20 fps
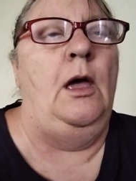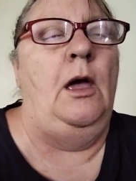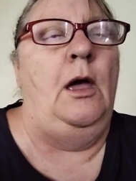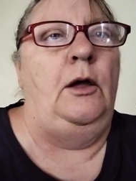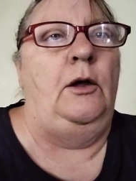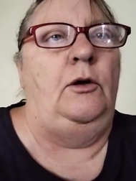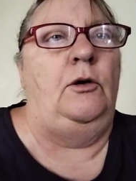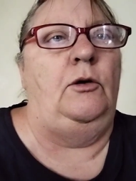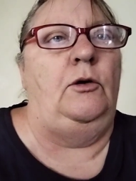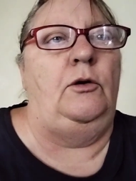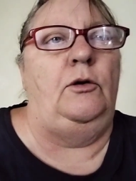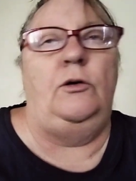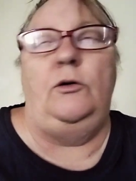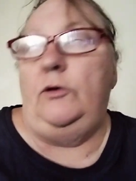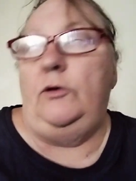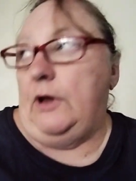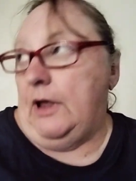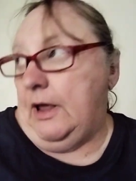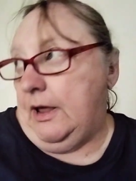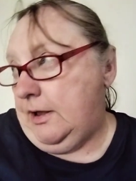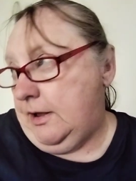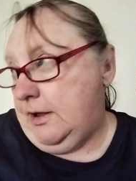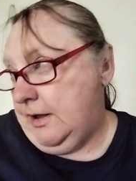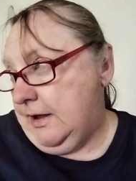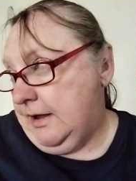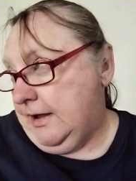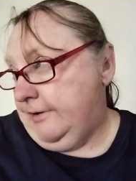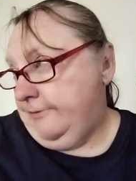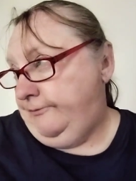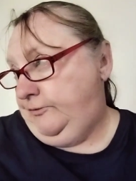Good
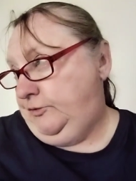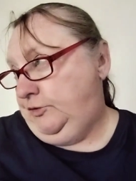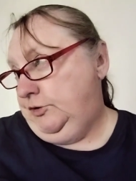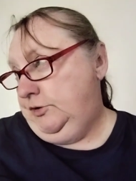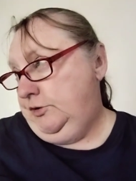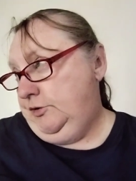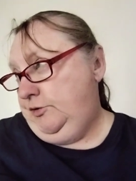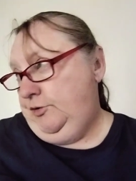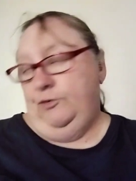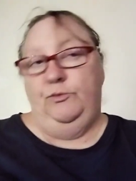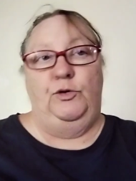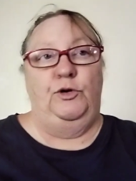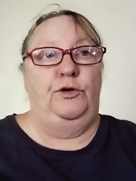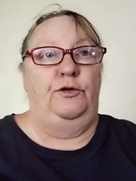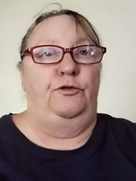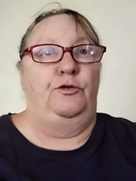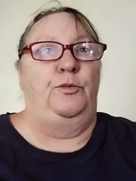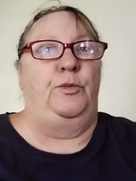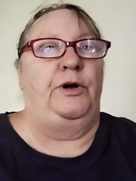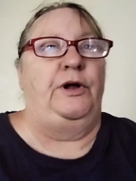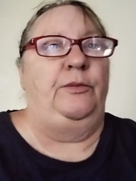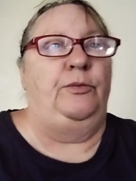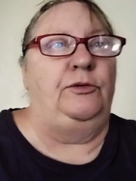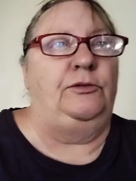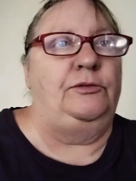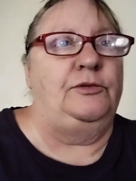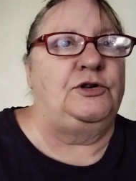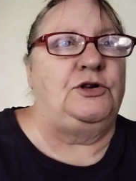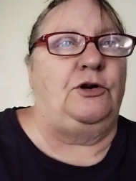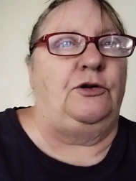afternoon, beautiful people.
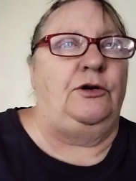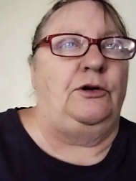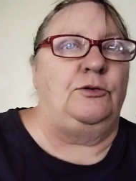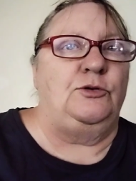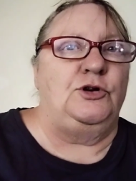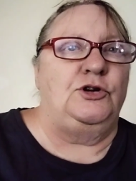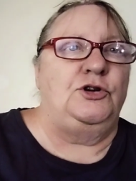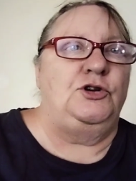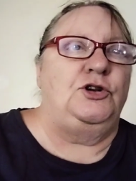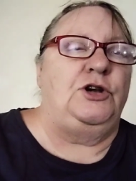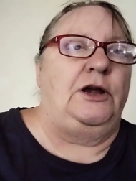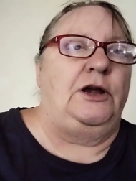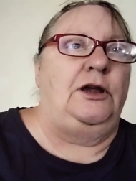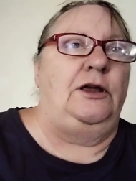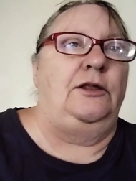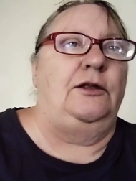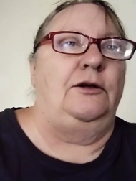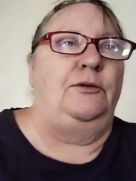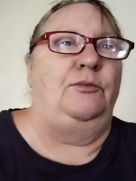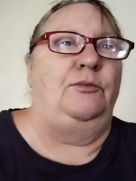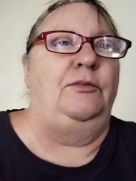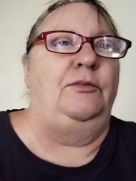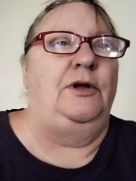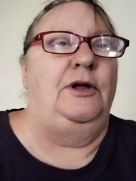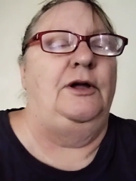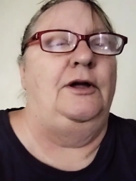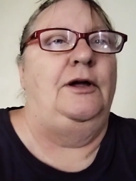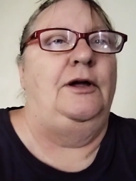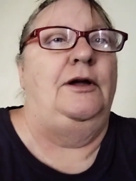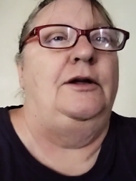Sorry, I was just checking the
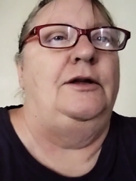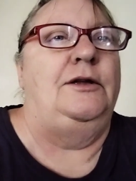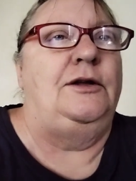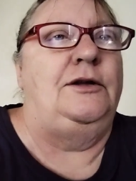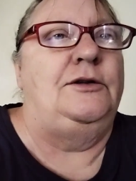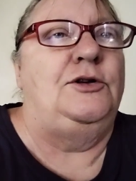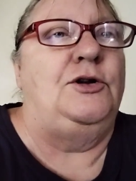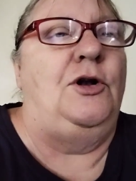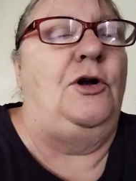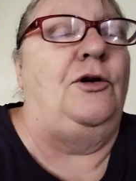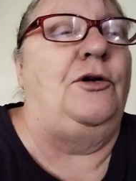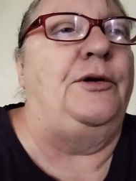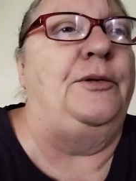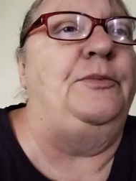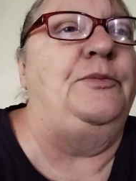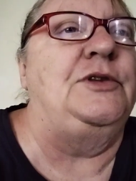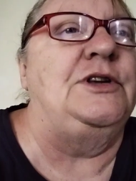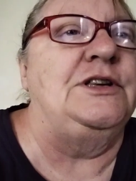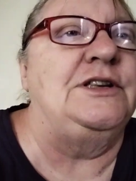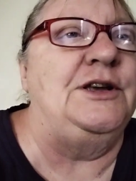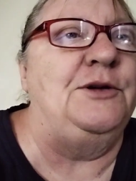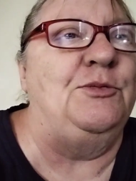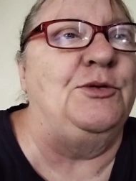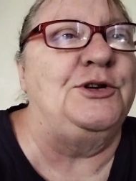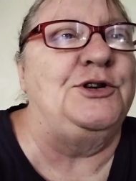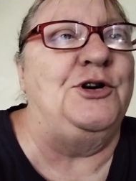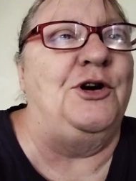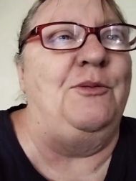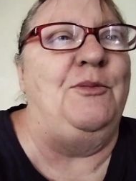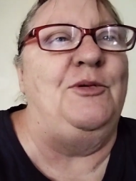clock to see what
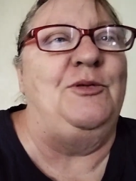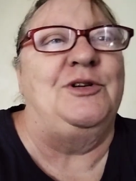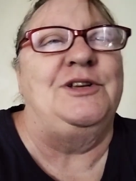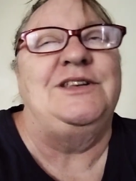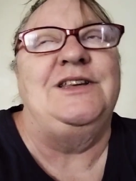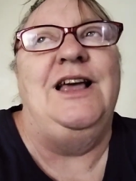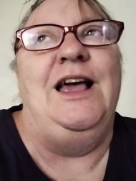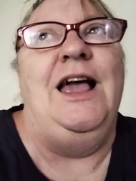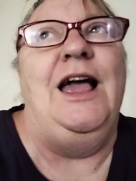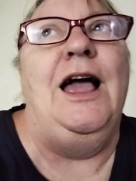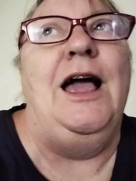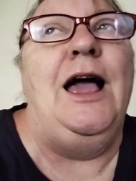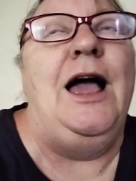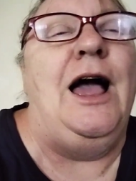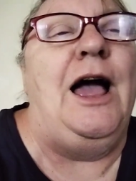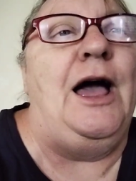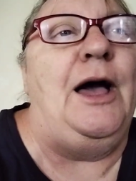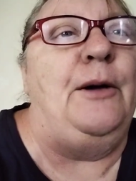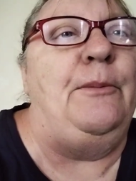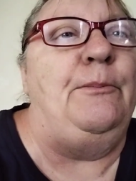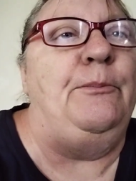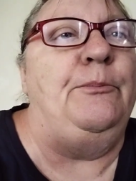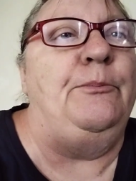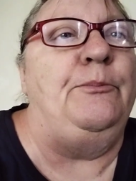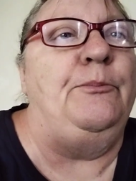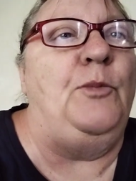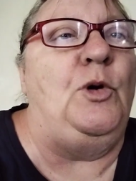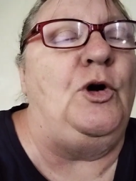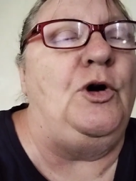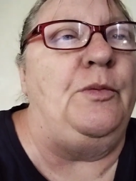time it was.
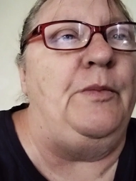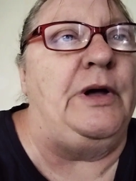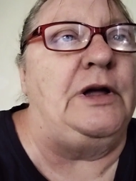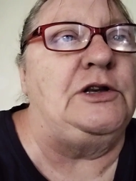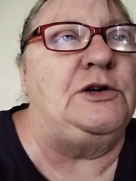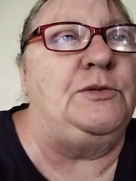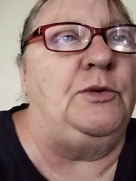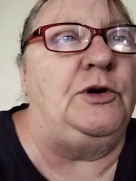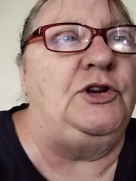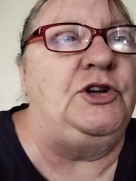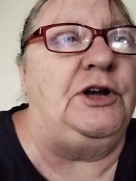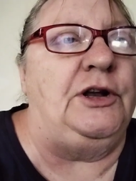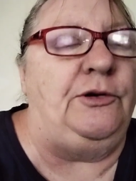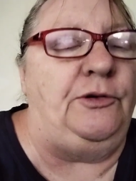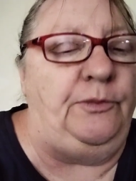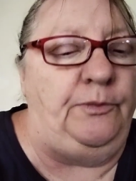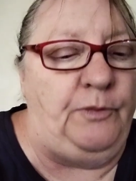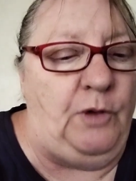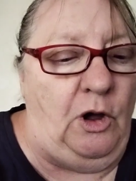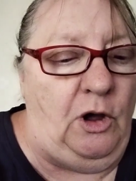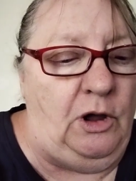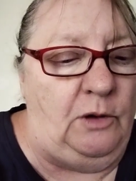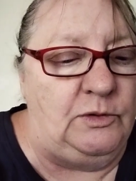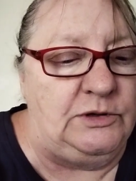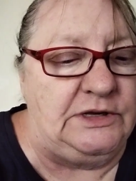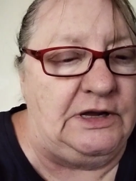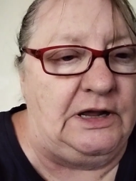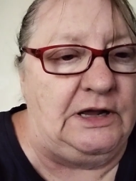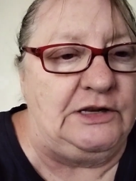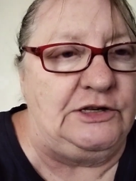Welcome back to my channel. I was
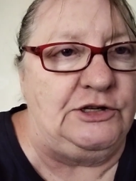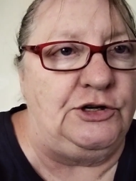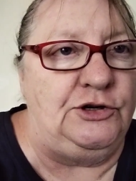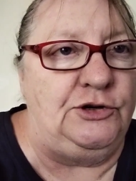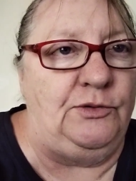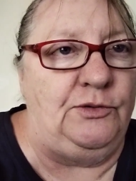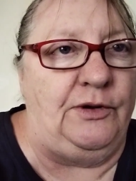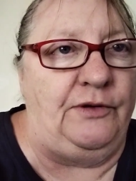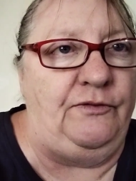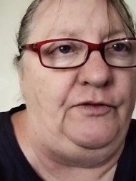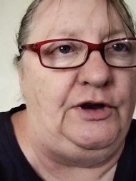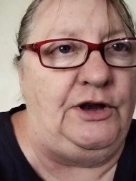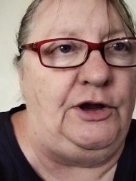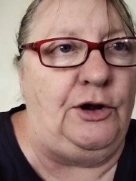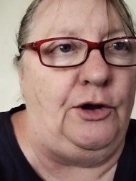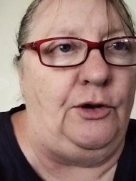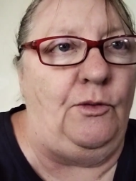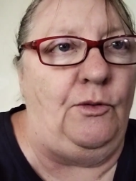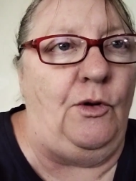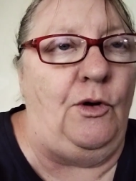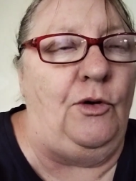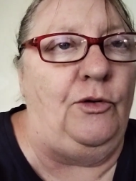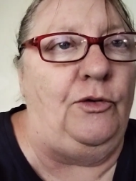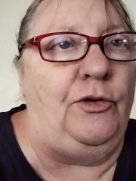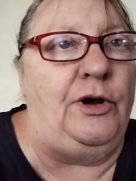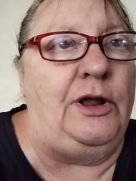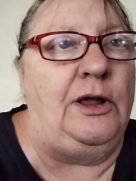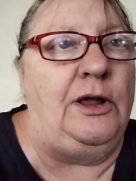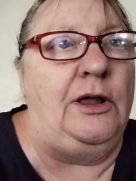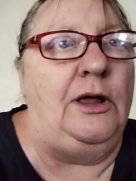asked to do a video on
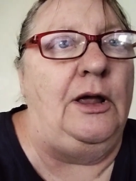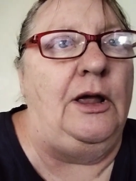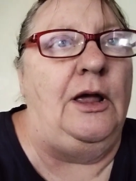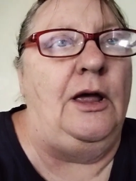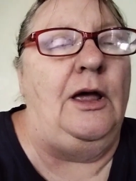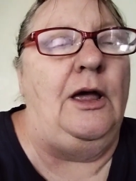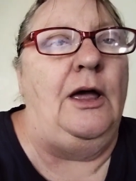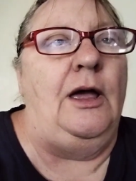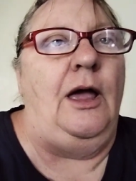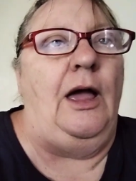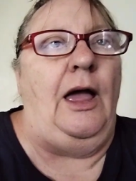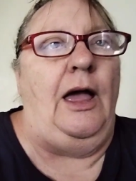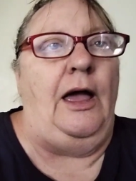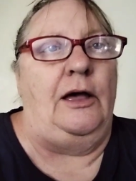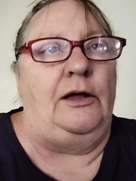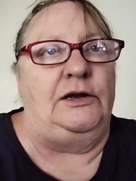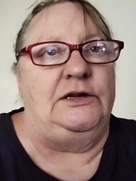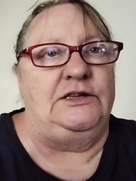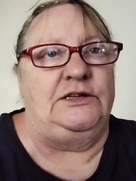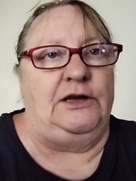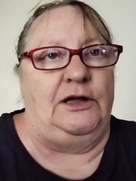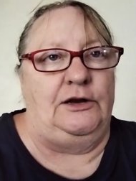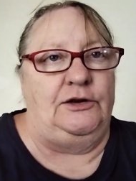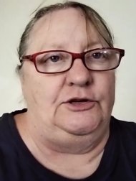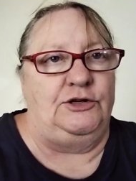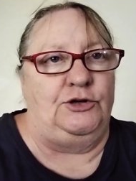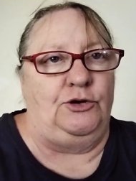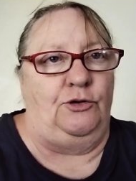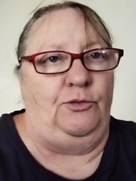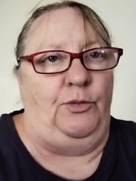how to start a
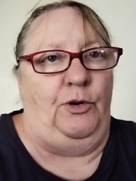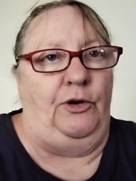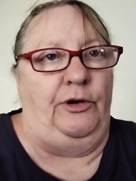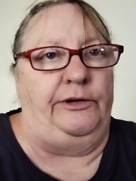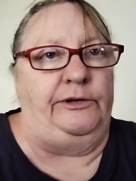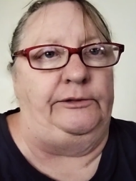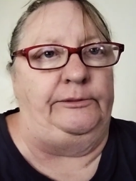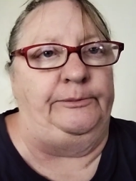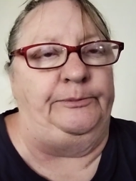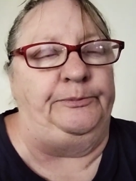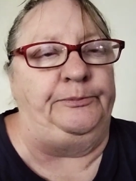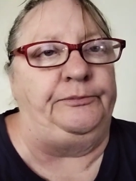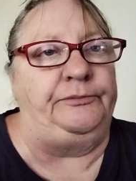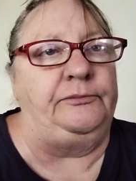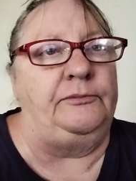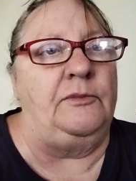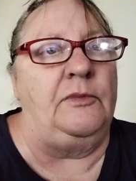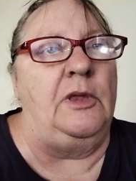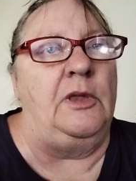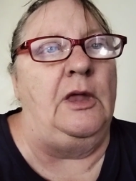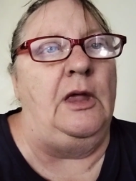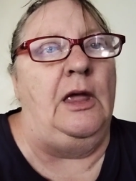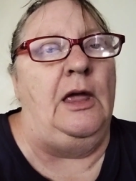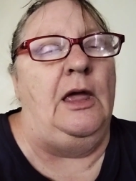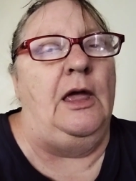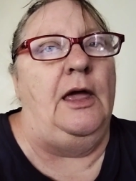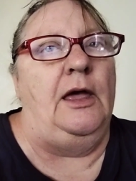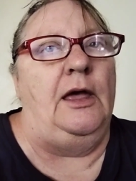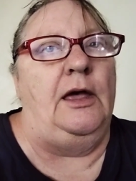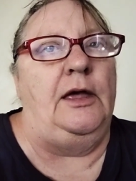stockpile
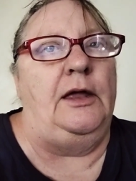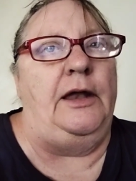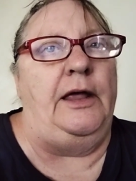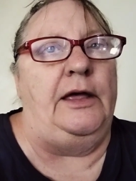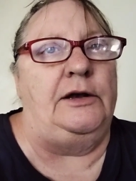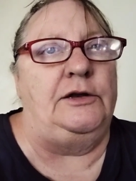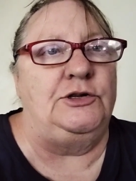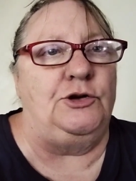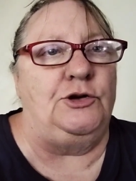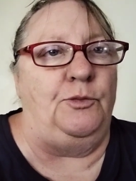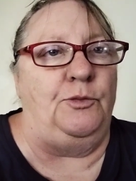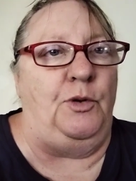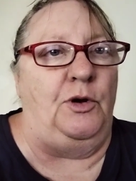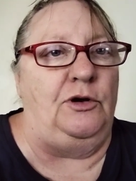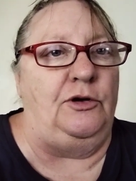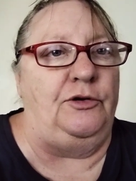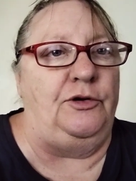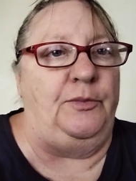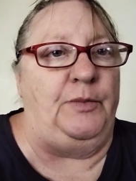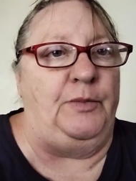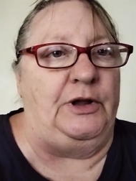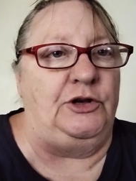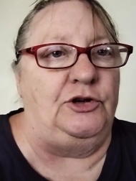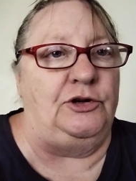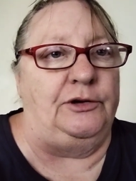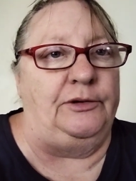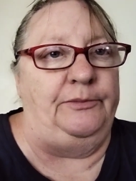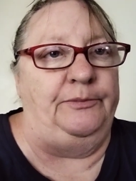and how to stockpile on a budget.